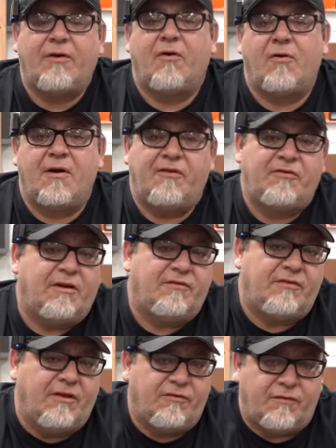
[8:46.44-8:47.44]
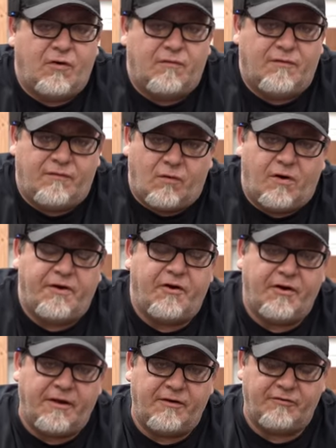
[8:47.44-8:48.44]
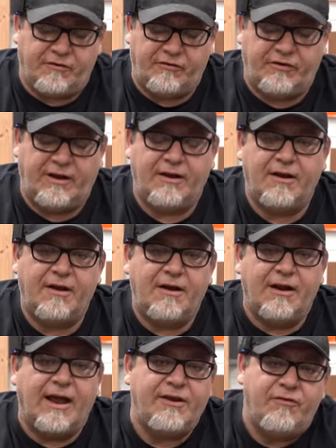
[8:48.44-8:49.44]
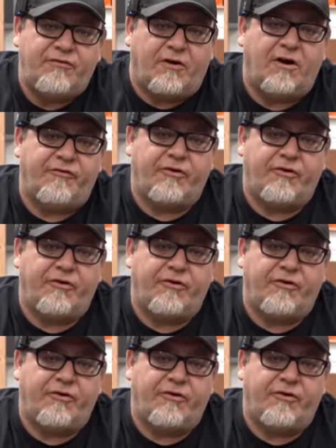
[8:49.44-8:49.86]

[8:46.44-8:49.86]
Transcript: quarter inch stuff sells for over $400 a sheet and you charge